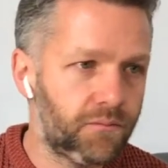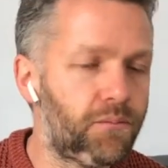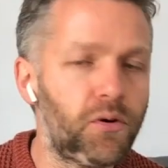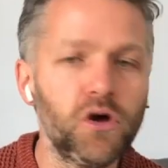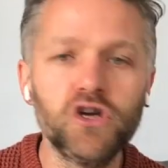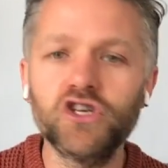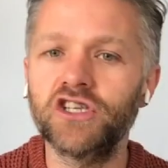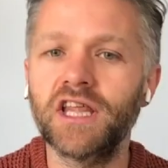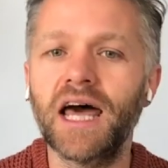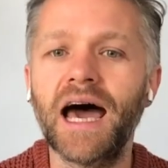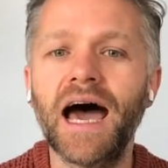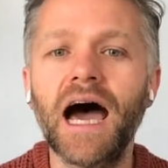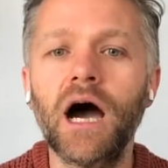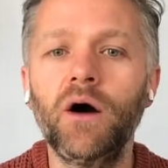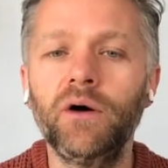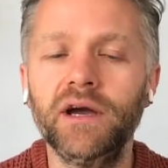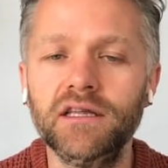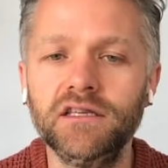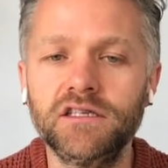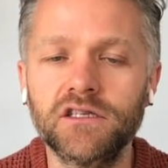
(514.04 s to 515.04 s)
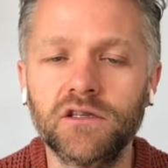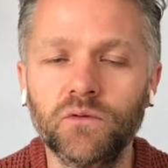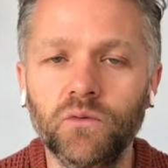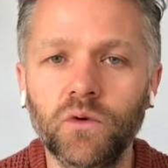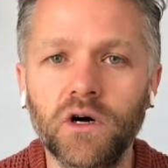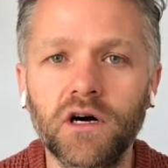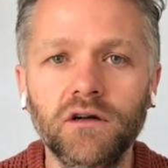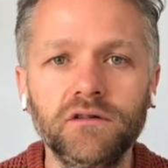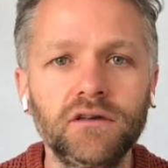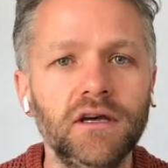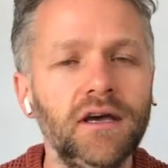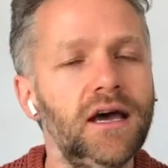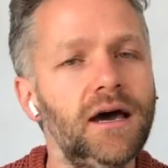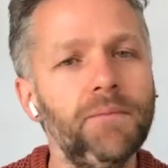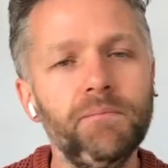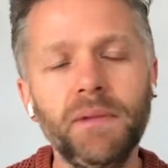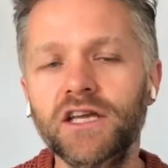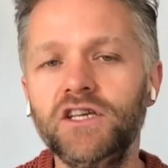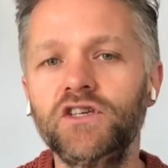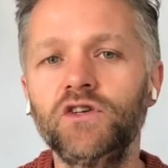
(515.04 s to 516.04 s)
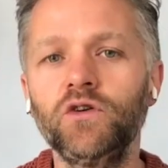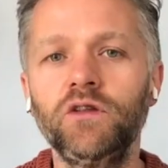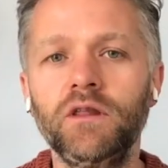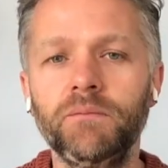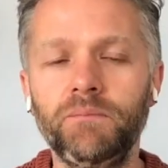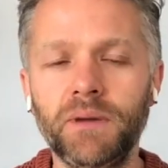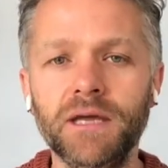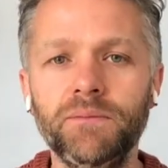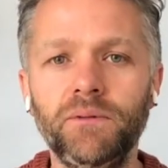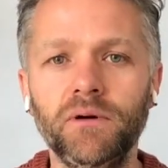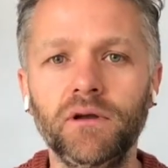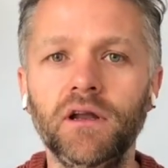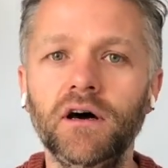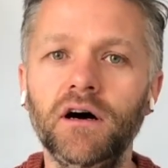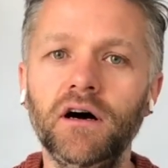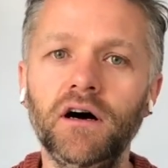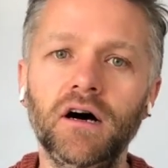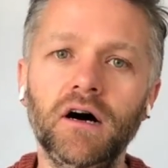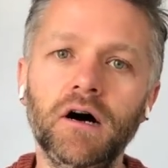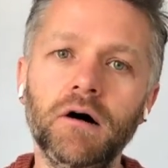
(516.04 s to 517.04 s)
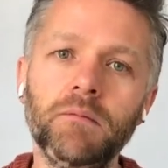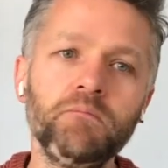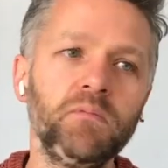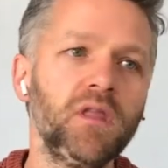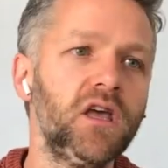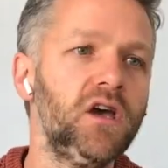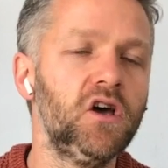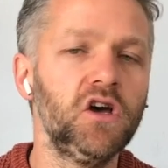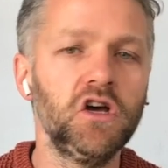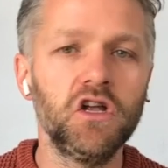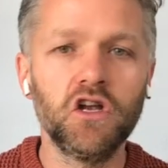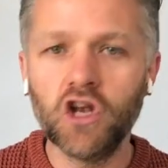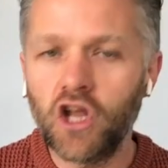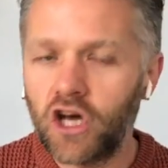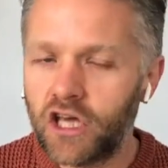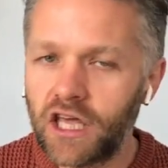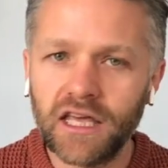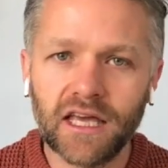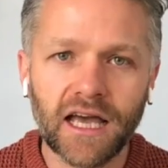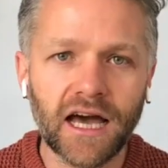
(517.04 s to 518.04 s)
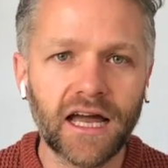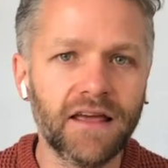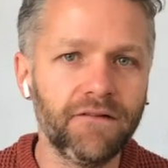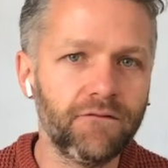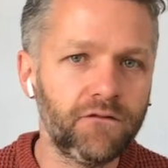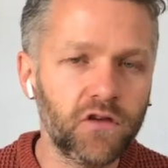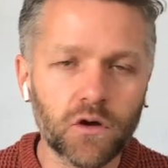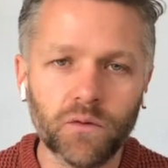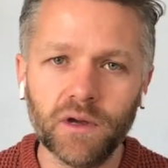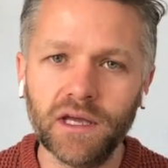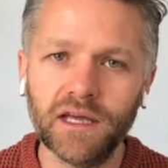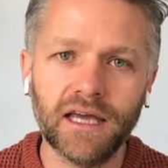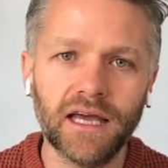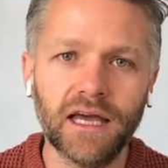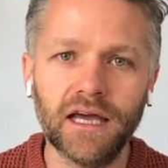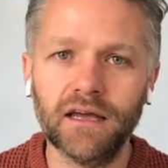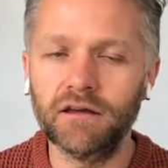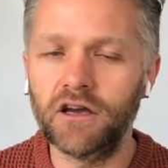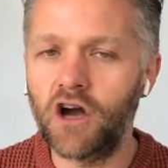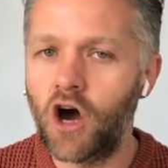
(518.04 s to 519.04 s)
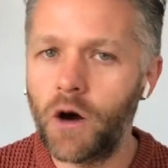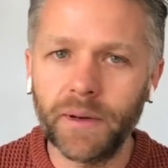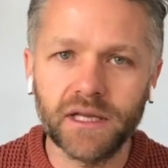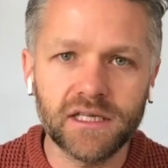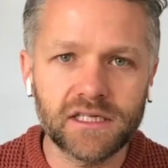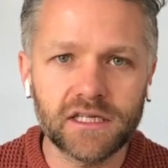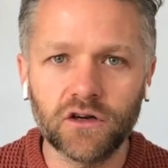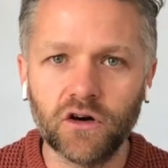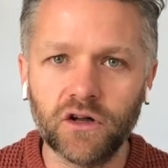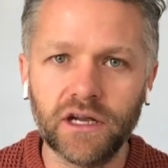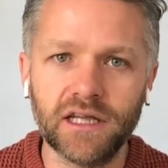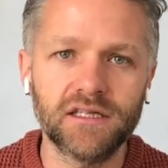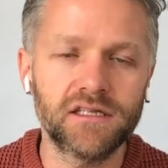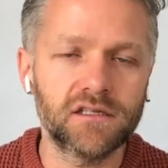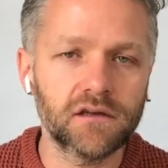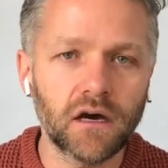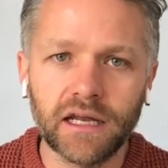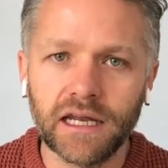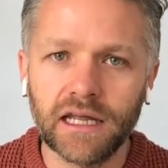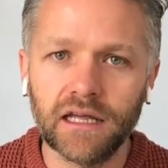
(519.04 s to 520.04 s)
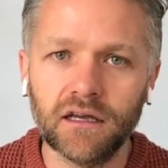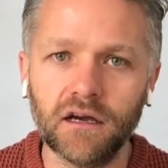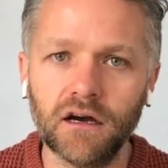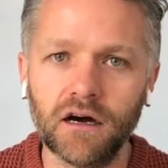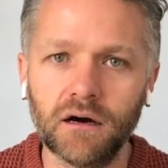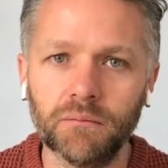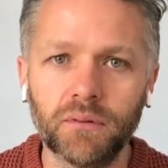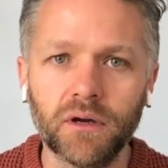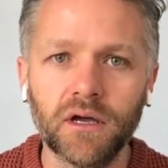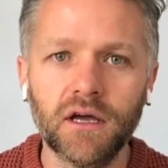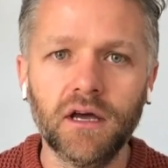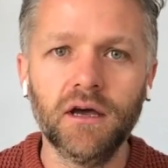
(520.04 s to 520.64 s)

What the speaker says: push that out into the world. Make sure that people are looking at it, viewing it, commenting on it, signing up,